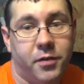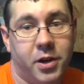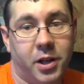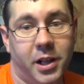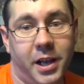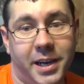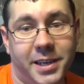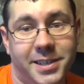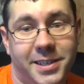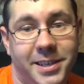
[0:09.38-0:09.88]

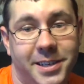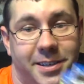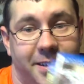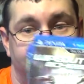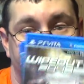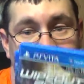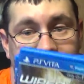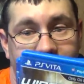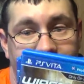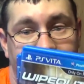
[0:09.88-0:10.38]
collected.
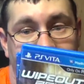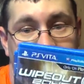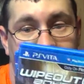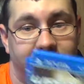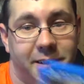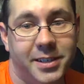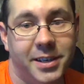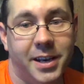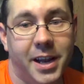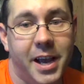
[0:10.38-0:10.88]

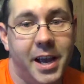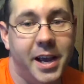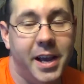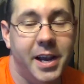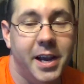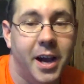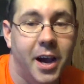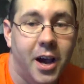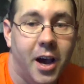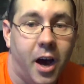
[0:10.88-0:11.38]
And
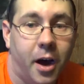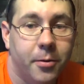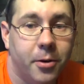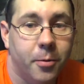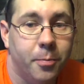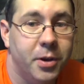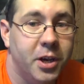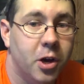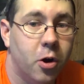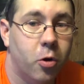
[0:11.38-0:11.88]
today, I'm going
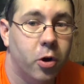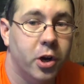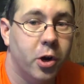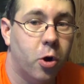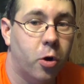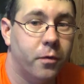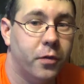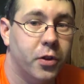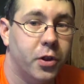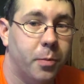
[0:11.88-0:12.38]
to be going
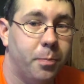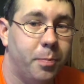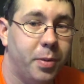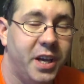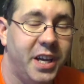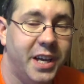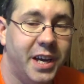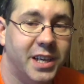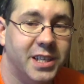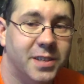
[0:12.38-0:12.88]
over the
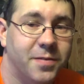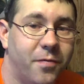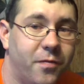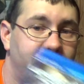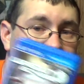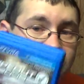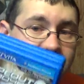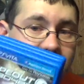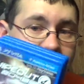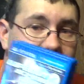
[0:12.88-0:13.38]
PS
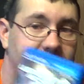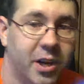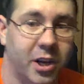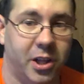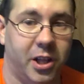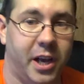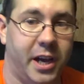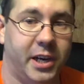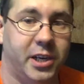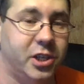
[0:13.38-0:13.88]
Vita
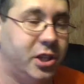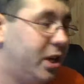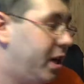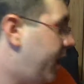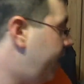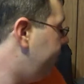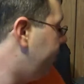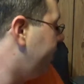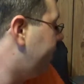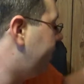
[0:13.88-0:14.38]
collection,
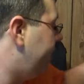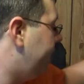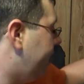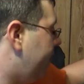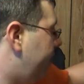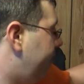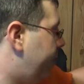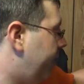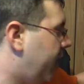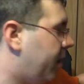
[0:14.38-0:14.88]
everything
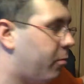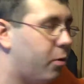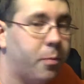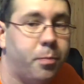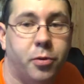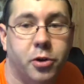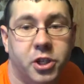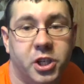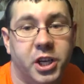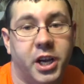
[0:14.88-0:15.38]
I've been able to
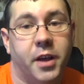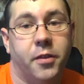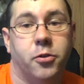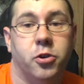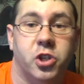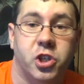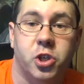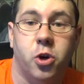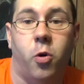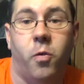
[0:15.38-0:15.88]
put together
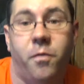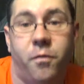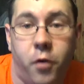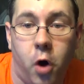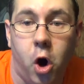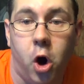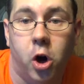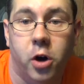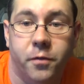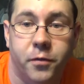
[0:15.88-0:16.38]
so
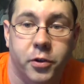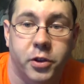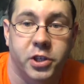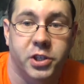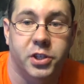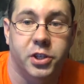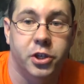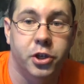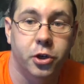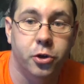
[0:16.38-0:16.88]
far for
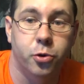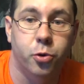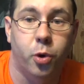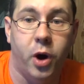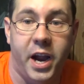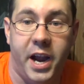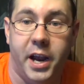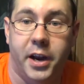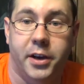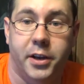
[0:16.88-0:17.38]
this new
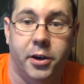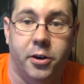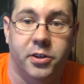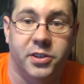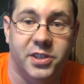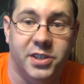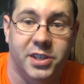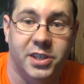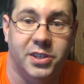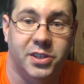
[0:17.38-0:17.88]
handheld
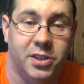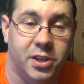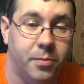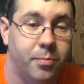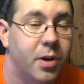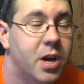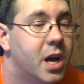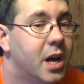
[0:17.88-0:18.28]
system.